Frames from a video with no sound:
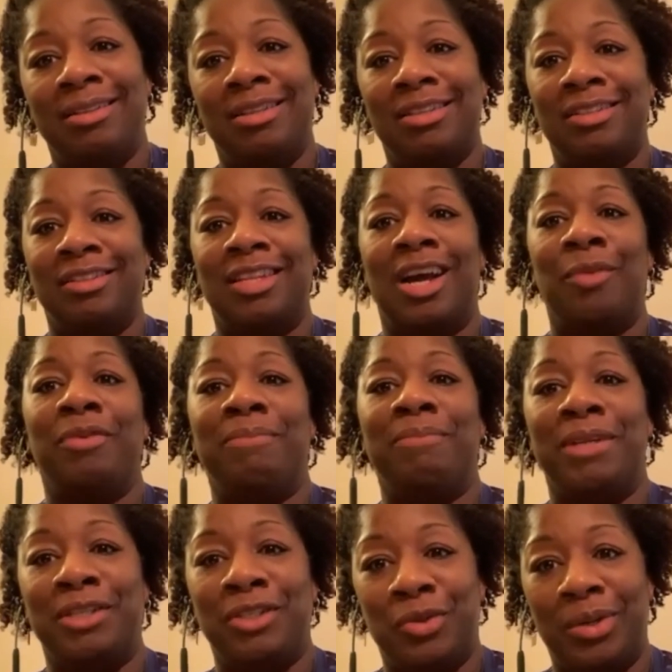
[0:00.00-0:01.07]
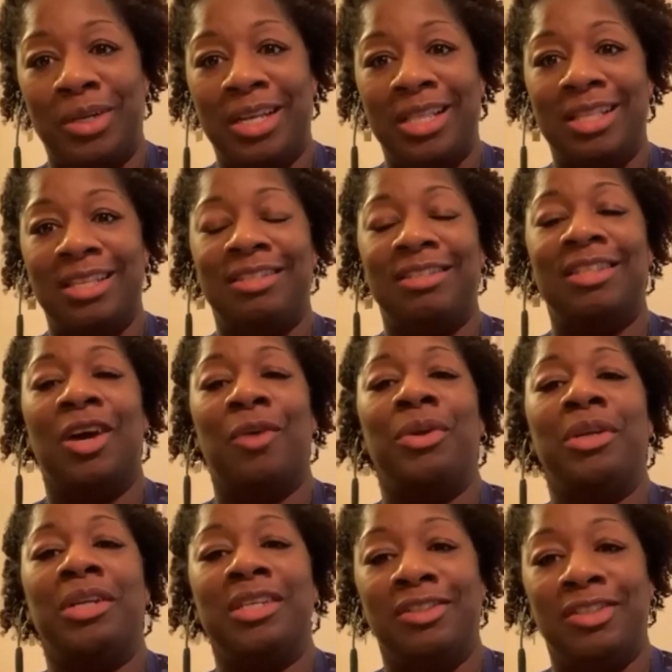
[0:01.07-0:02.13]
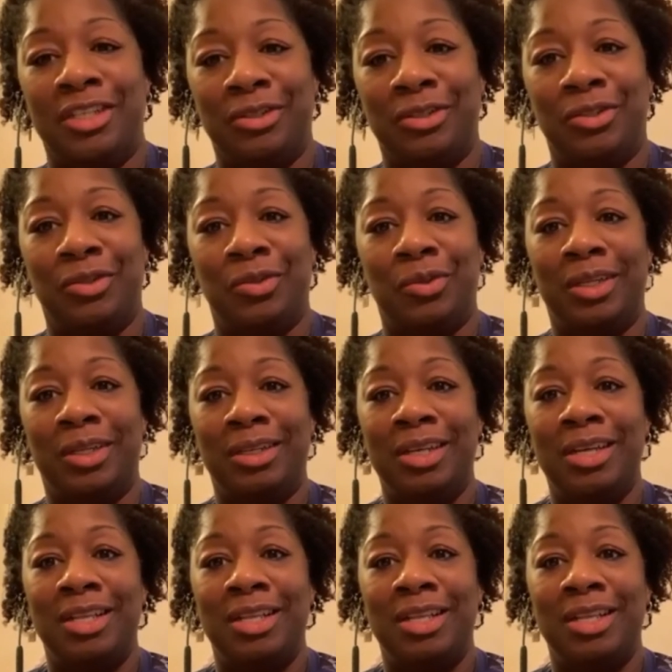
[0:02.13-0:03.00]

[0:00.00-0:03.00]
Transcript: This is how we've been doing it. This is how we continue to do it.